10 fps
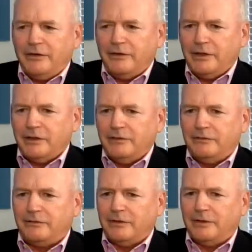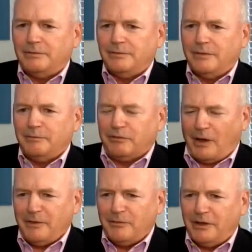I think, is uh,
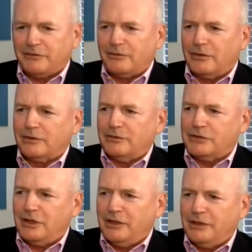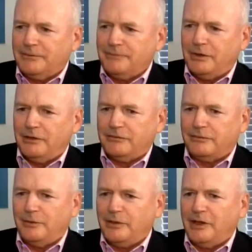probably my historical training
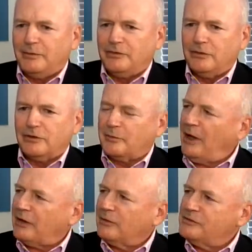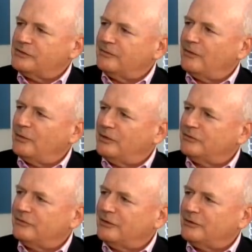is to be able to look backwards and
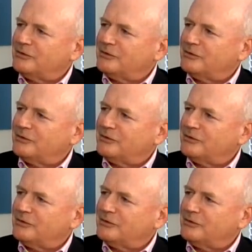forwards, uh,